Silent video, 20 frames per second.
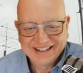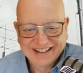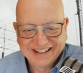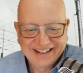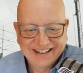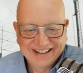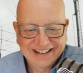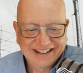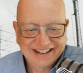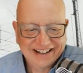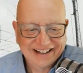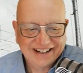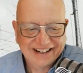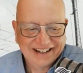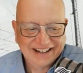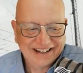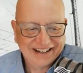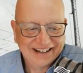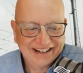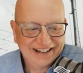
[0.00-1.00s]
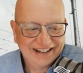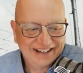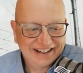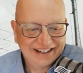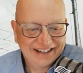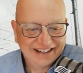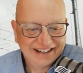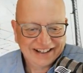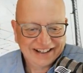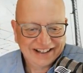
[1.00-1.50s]

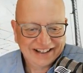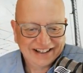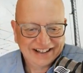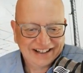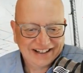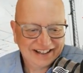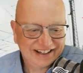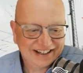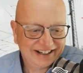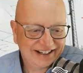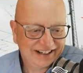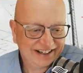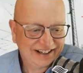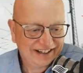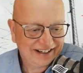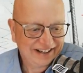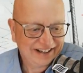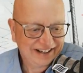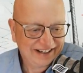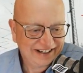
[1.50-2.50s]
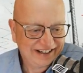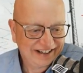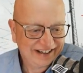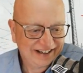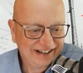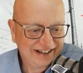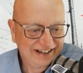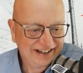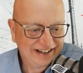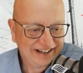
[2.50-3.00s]

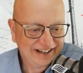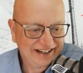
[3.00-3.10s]
(silent)